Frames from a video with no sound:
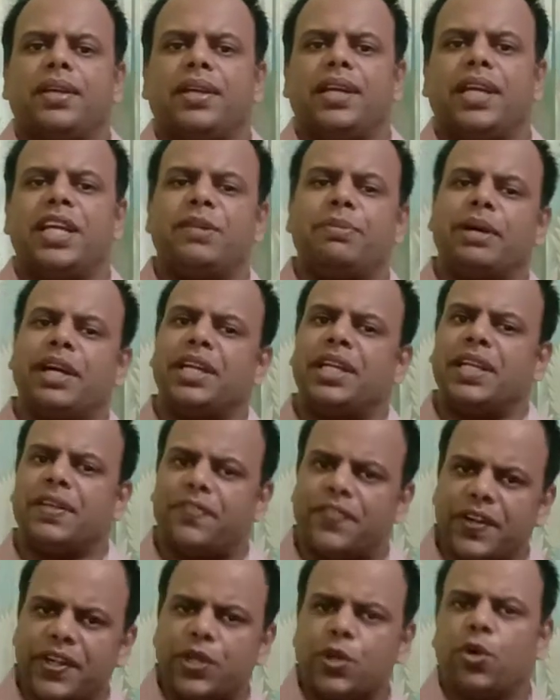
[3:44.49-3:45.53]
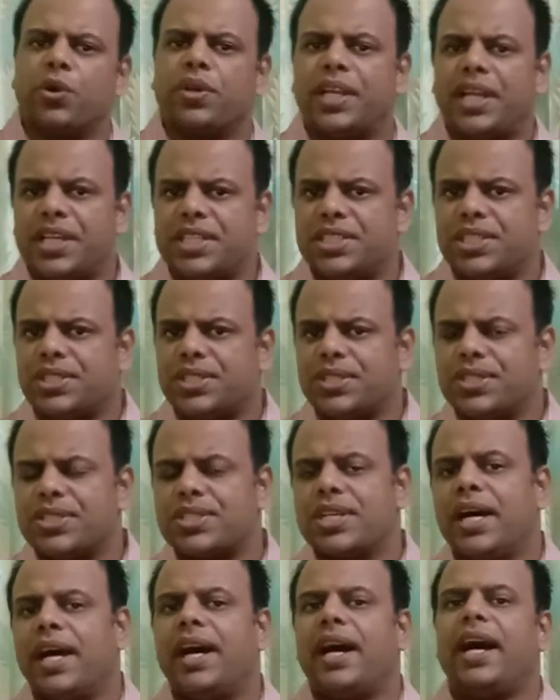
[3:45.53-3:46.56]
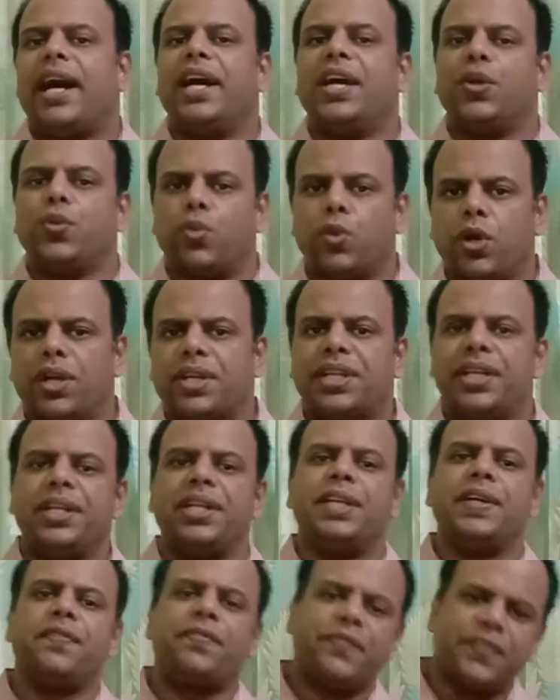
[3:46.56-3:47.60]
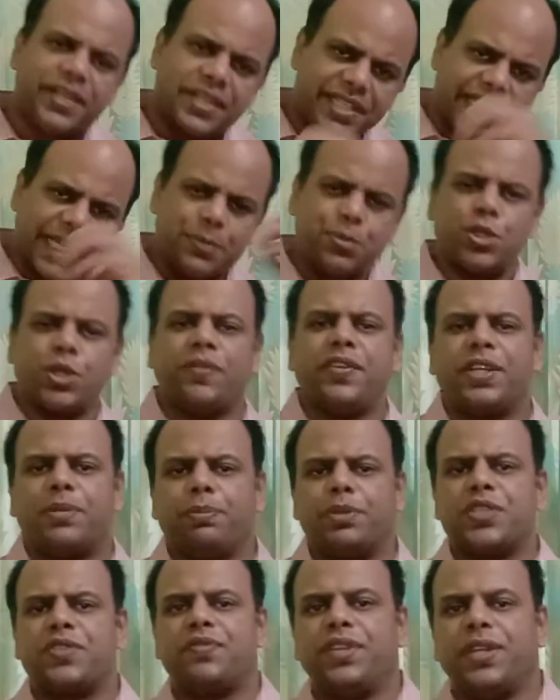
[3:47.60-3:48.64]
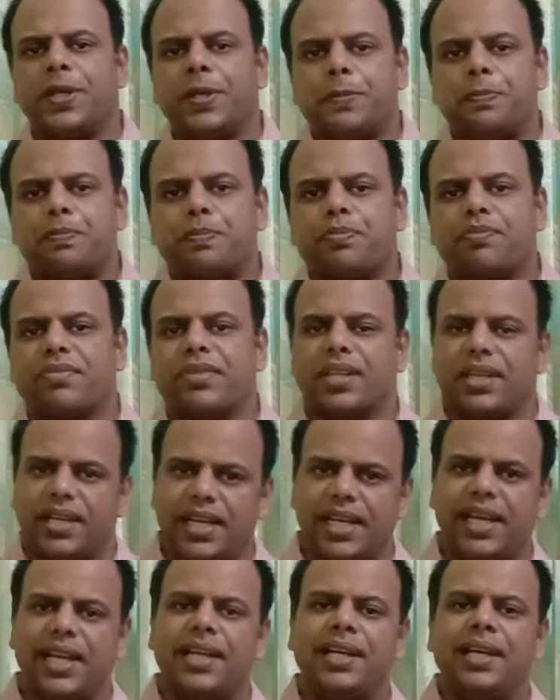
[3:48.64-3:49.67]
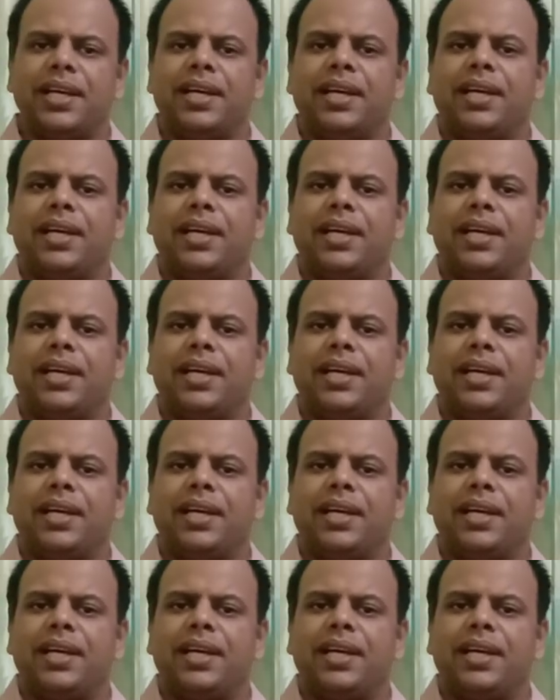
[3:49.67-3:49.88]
In my different organizations, I worked in different types of atmosphere, and